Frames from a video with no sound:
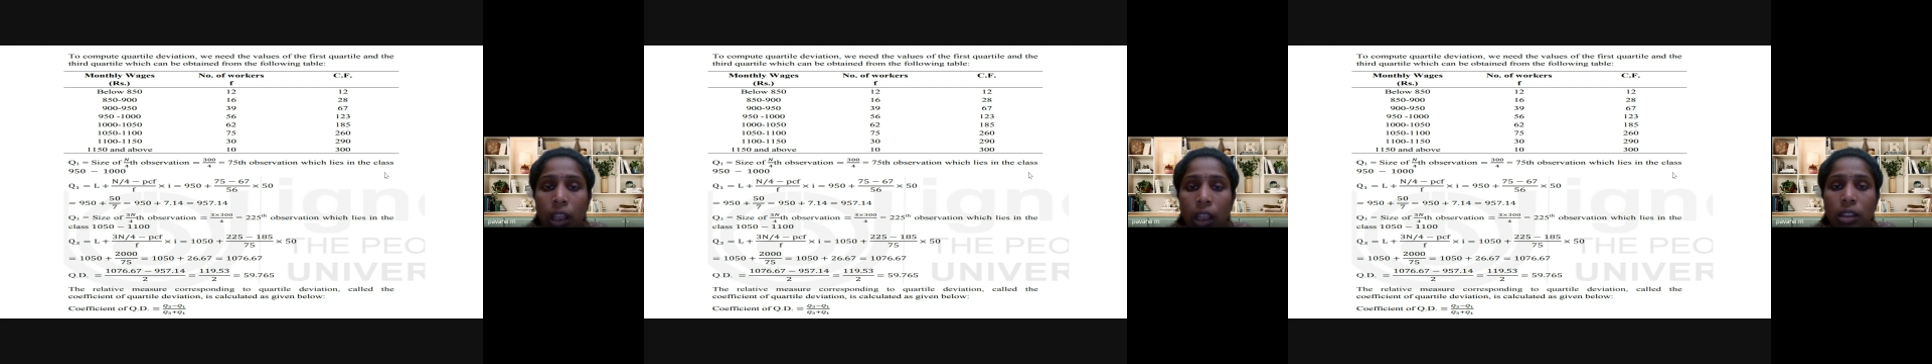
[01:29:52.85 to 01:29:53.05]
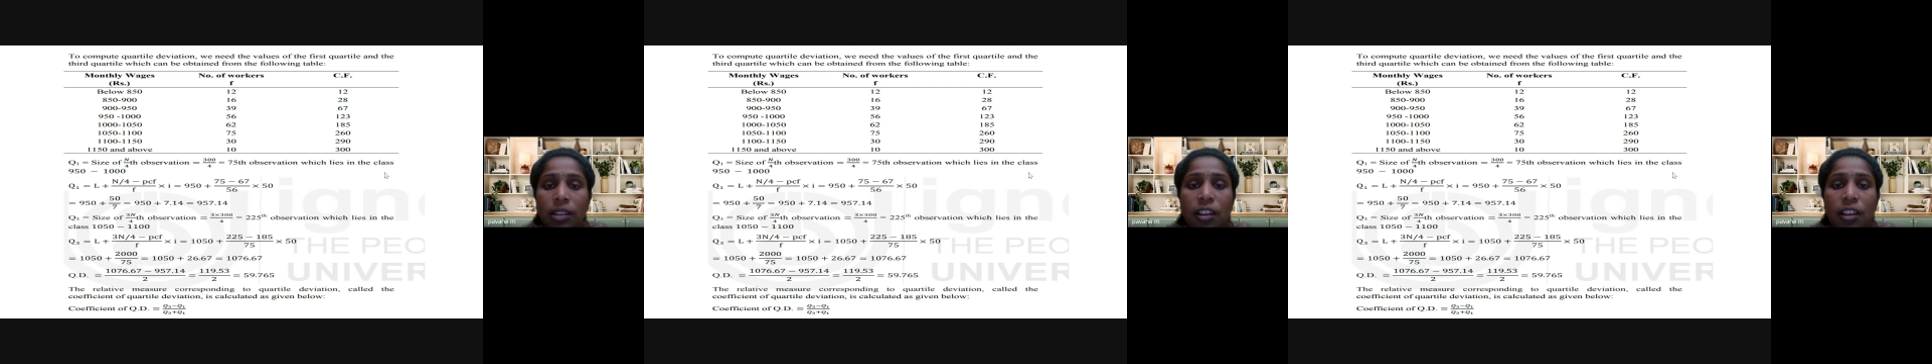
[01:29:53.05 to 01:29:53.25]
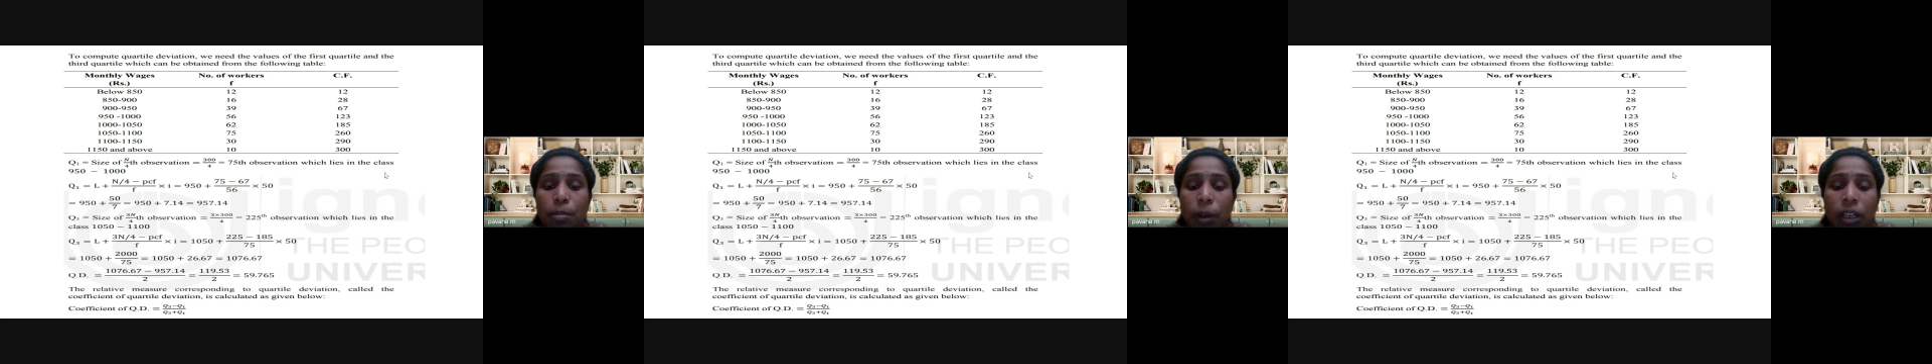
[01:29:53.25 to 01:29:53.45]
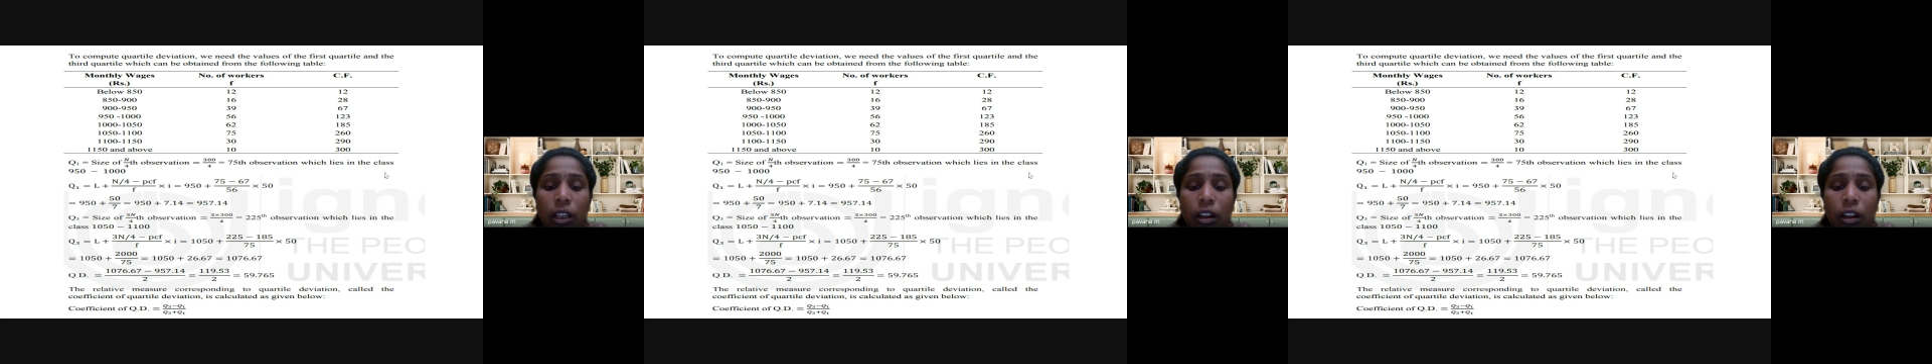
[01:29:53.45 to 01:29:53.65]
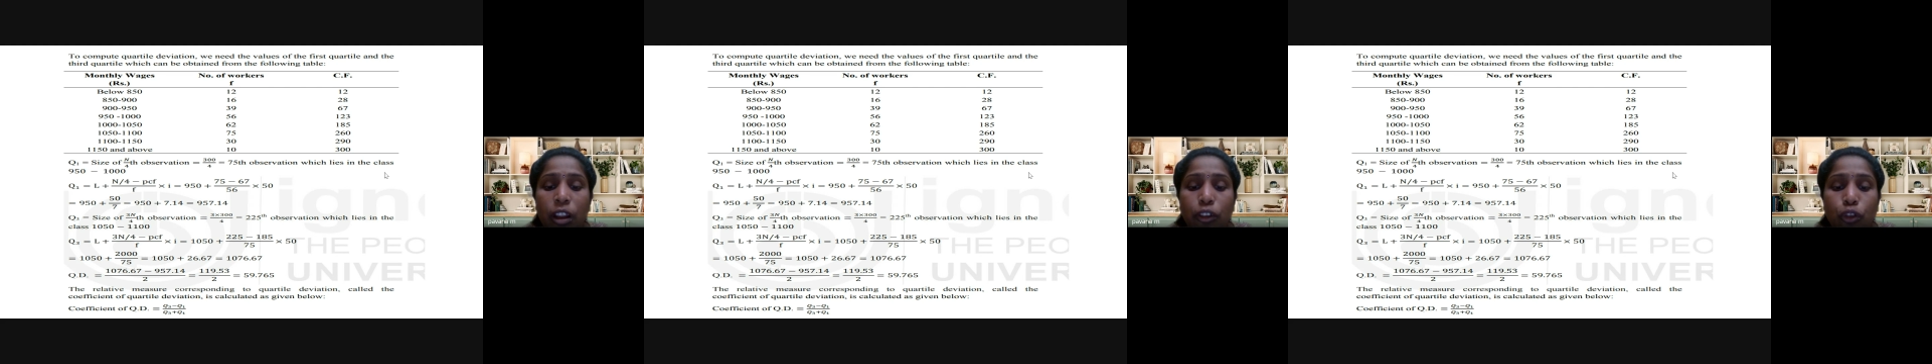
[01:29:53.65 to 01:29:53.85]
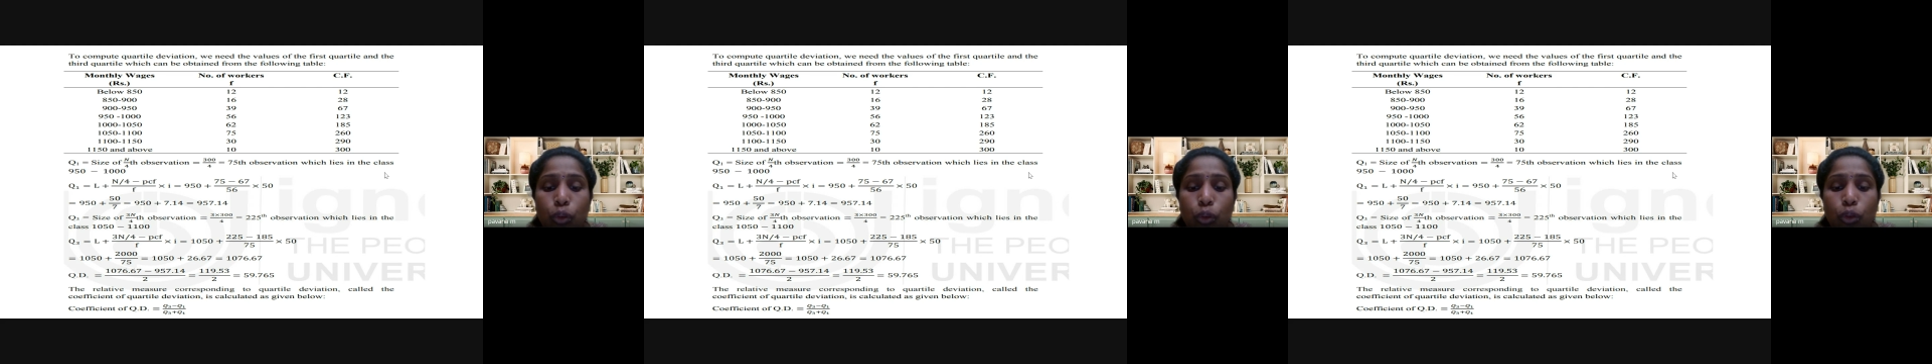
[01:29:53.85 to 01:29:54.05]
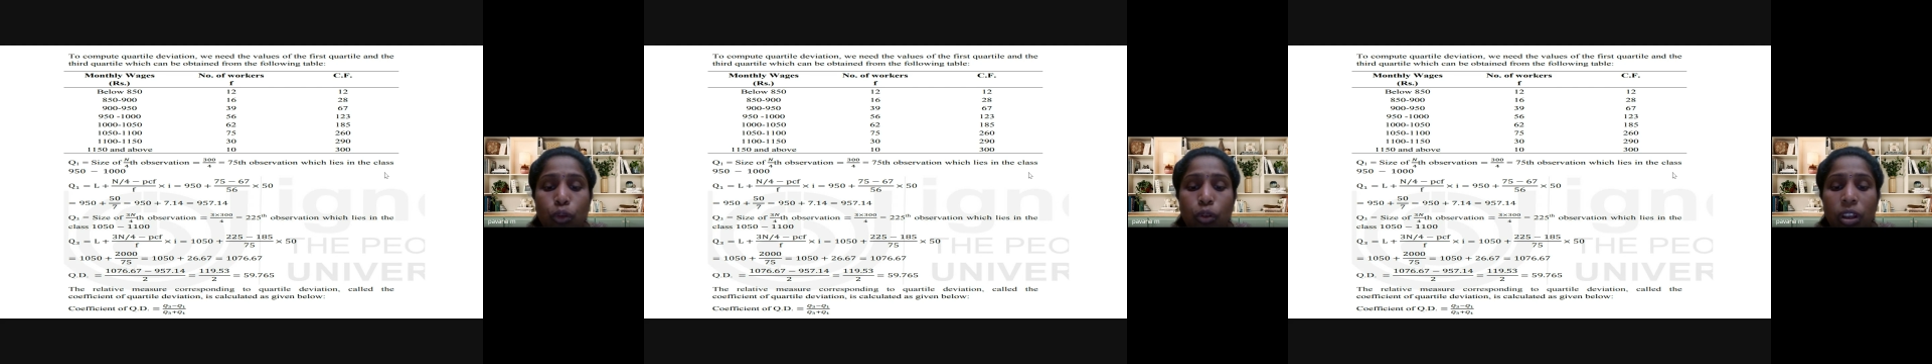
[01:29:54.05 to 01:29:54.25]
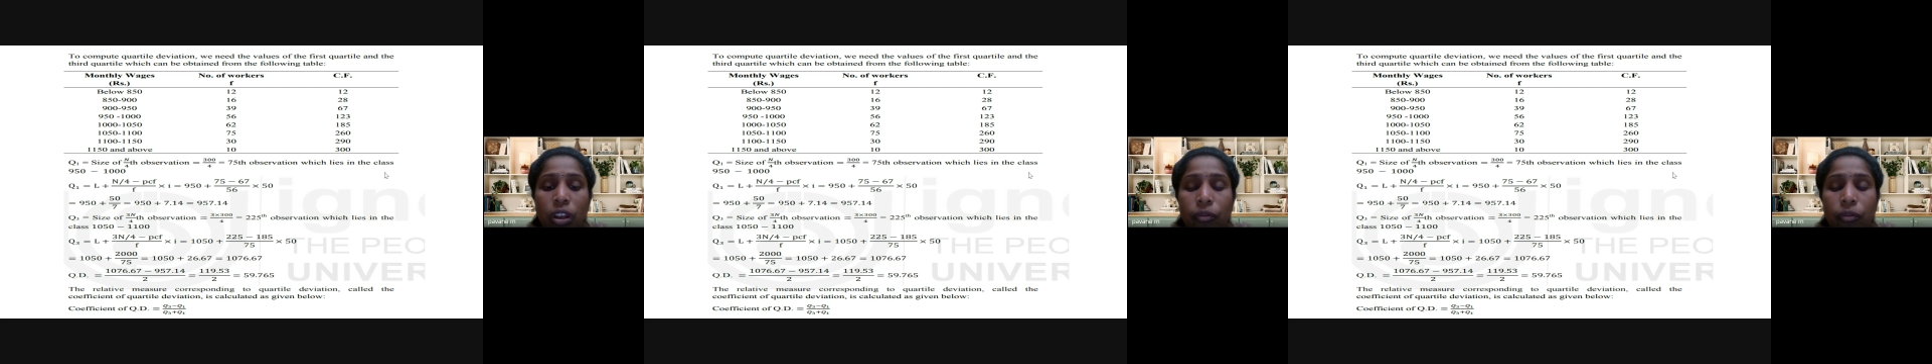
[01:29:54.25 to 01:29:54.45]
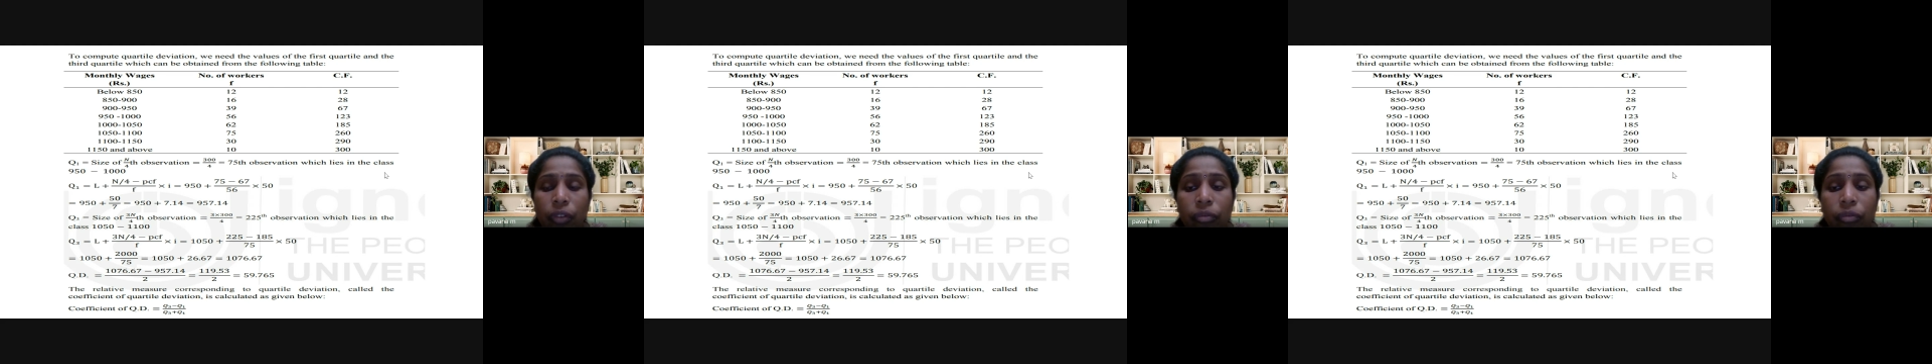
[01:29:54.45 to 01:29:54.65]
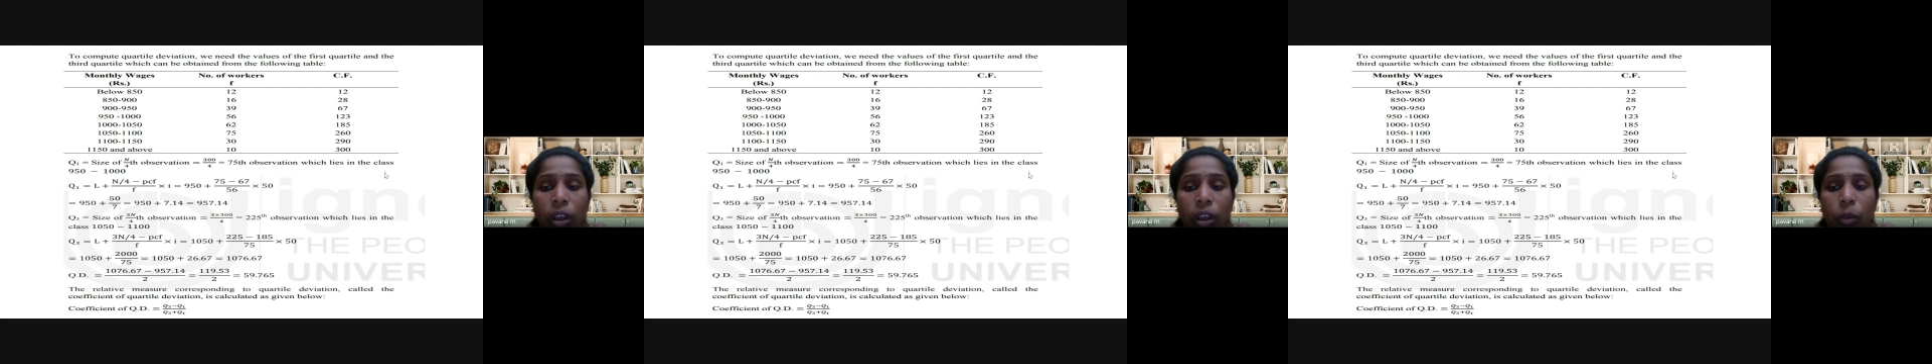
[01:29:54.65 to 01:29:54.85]
this particular
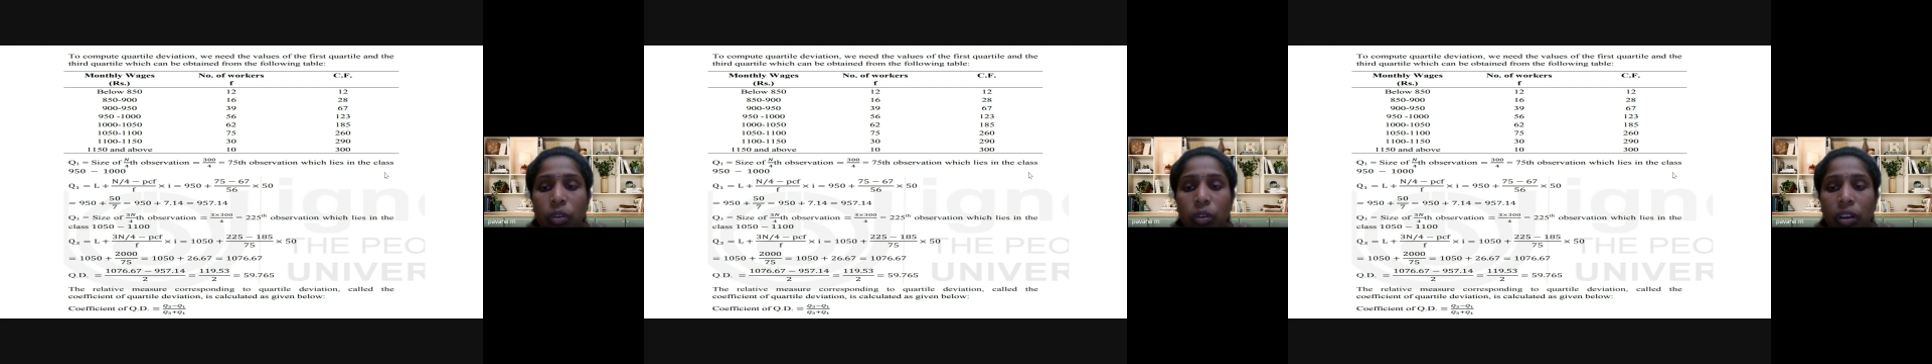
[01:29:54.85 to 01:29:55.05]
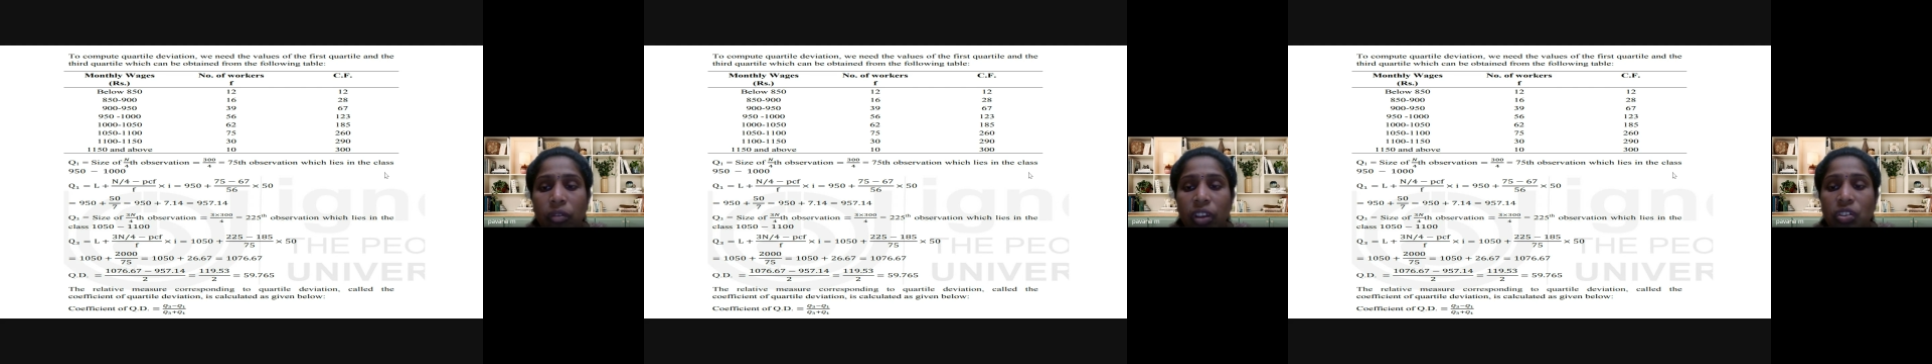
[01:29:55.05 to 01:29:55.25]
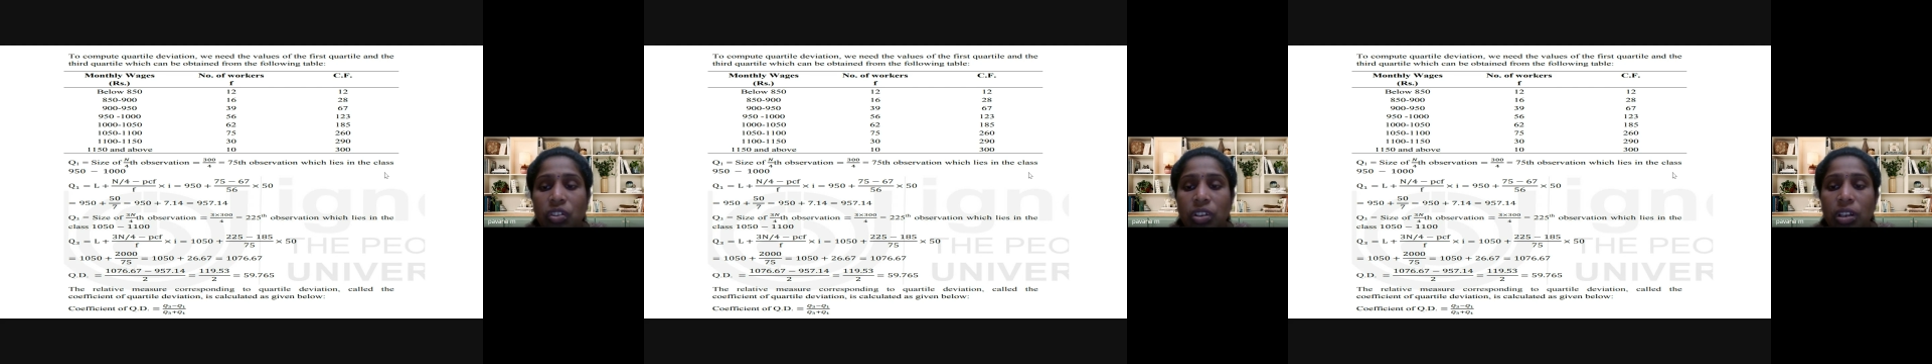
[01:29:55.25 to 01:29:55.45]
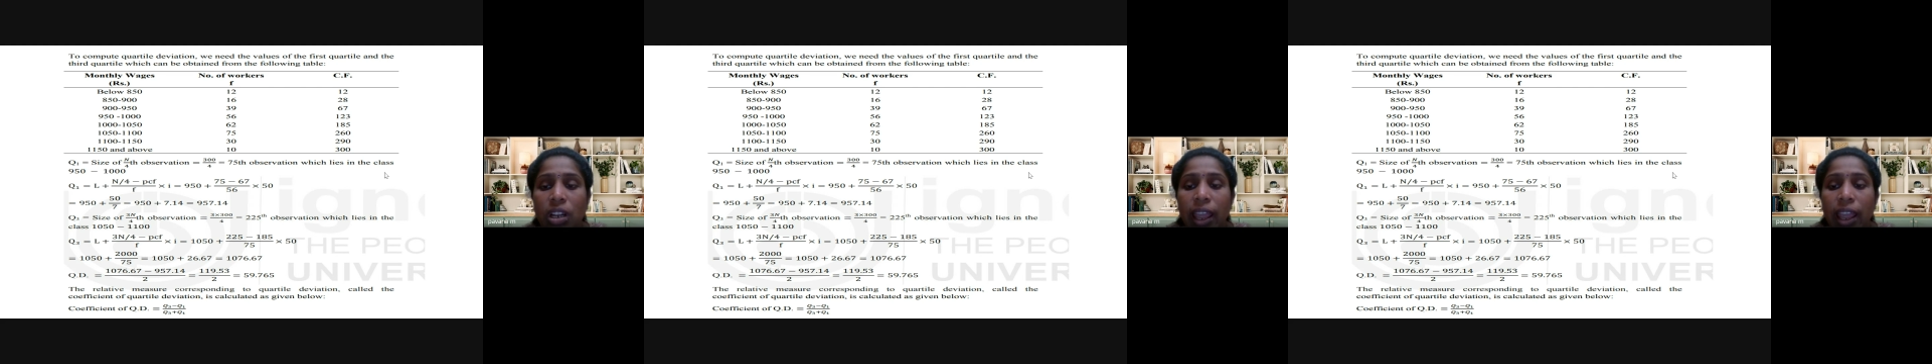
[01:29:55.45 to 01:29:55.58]
225th observation